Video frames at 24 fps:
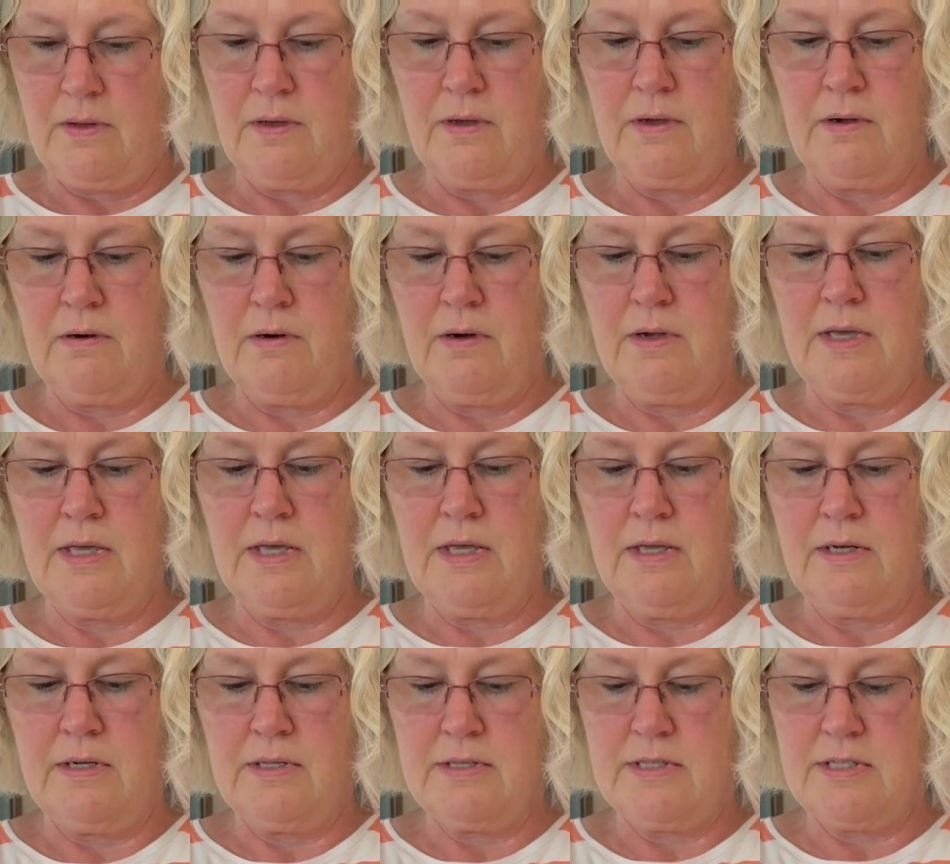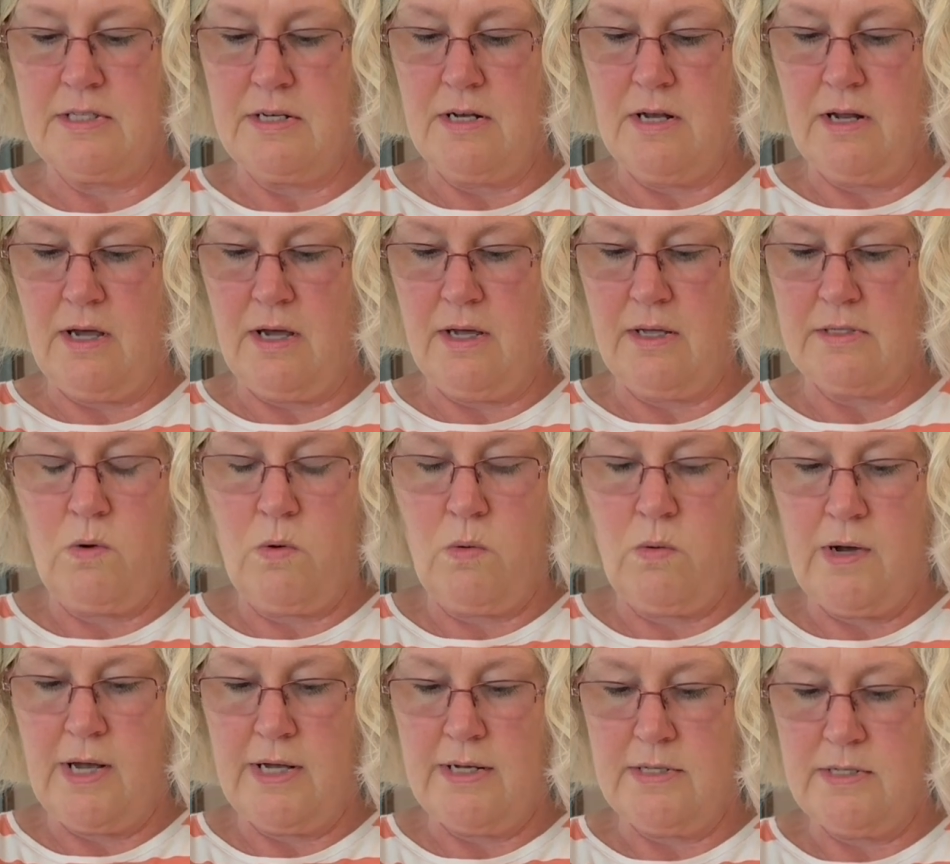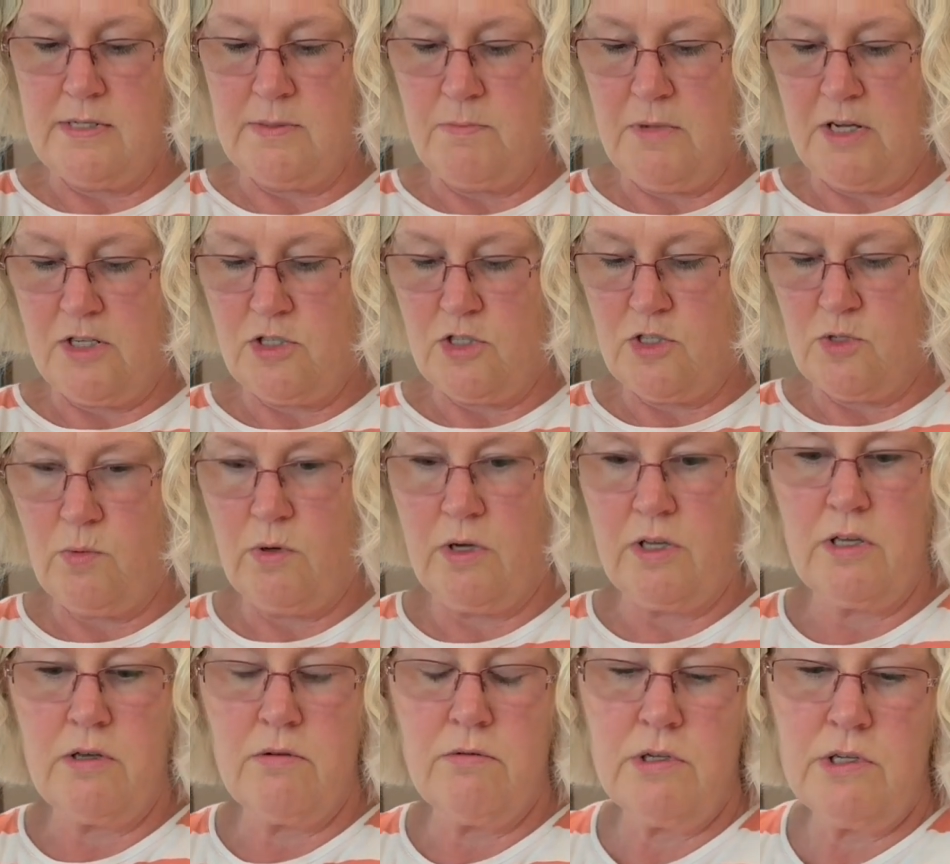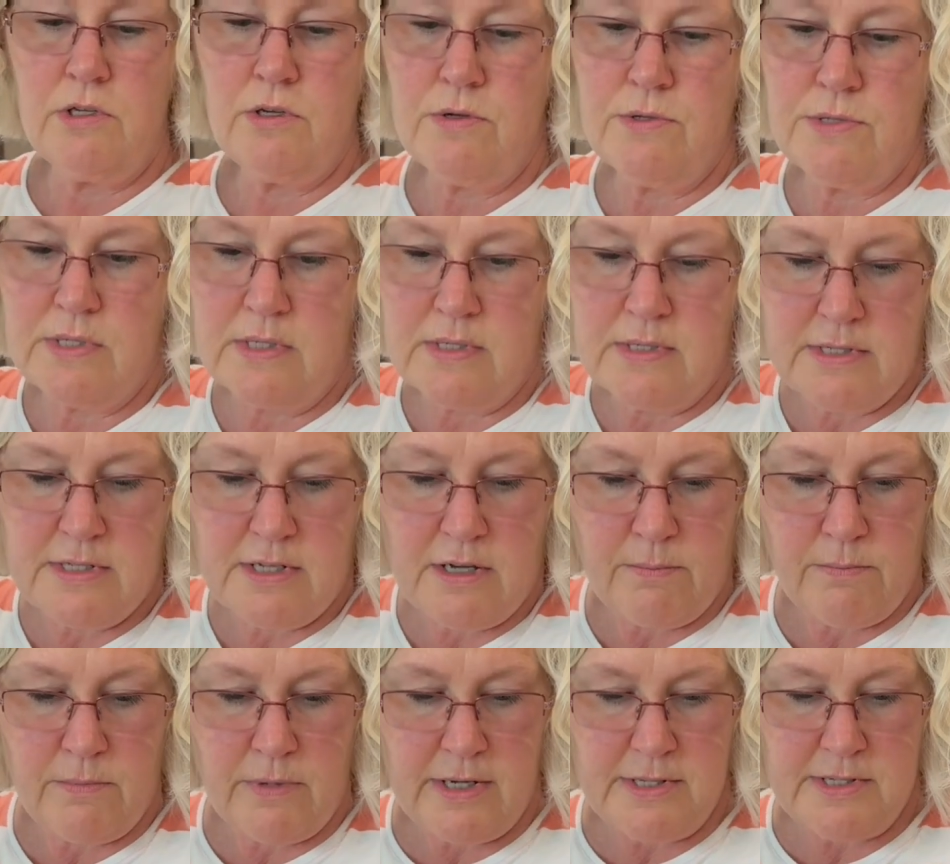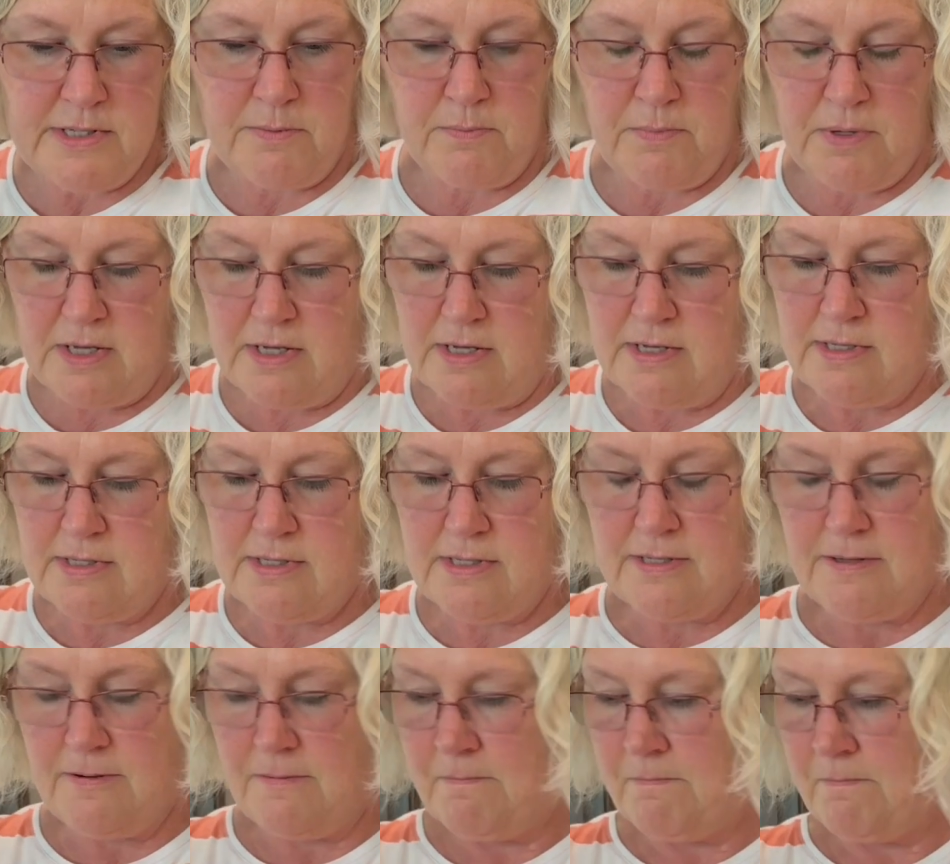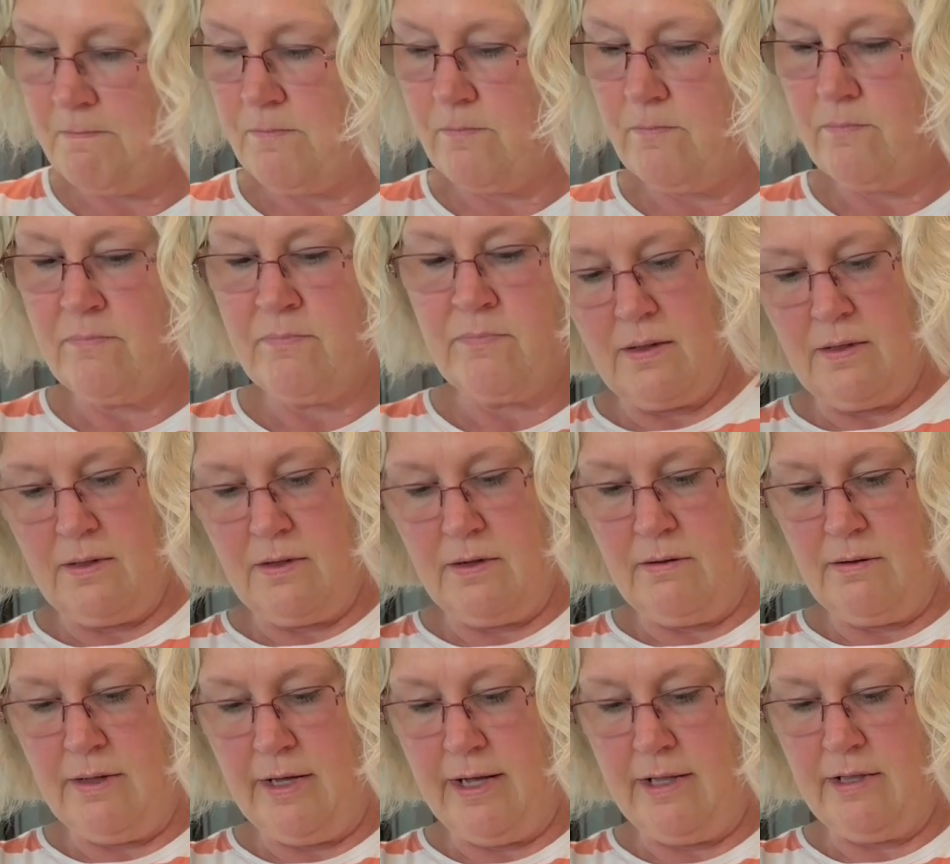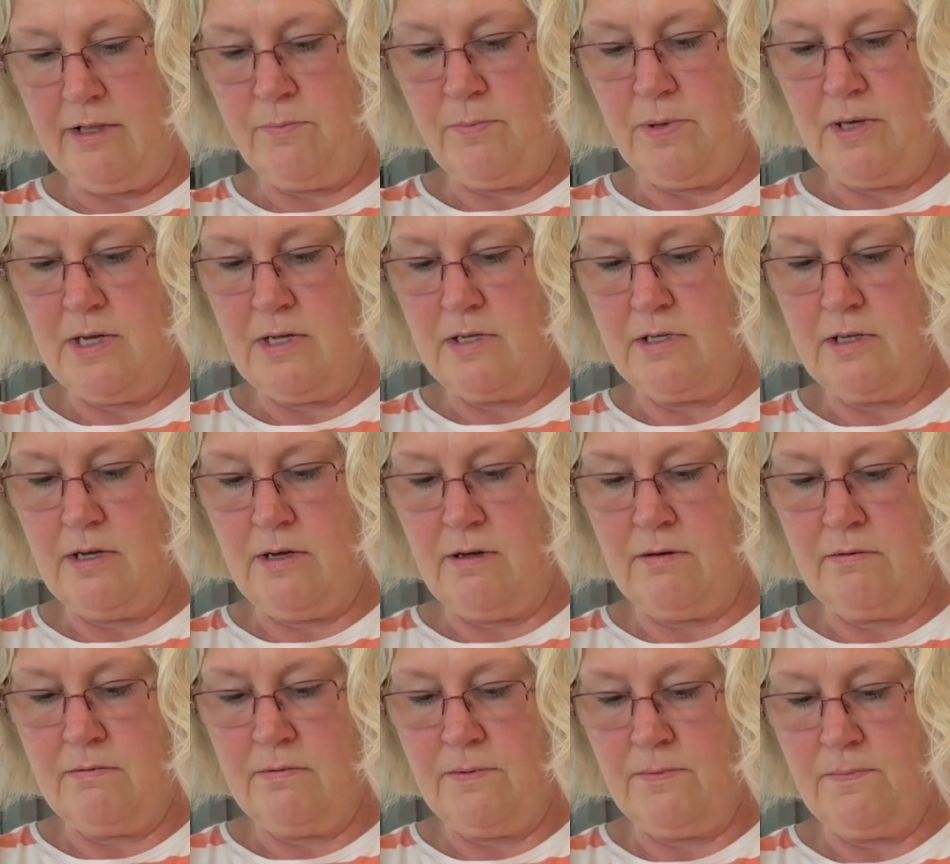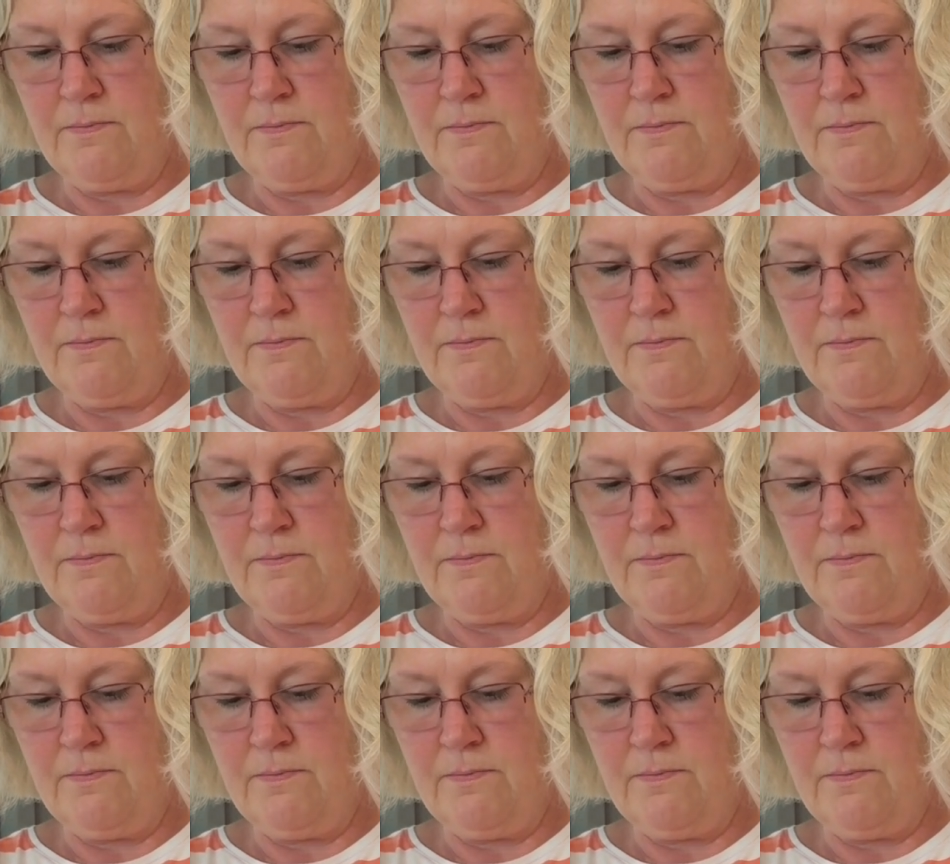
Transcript: Here again, it's not quite as much as what you would use in some recipes. A little jalapeno.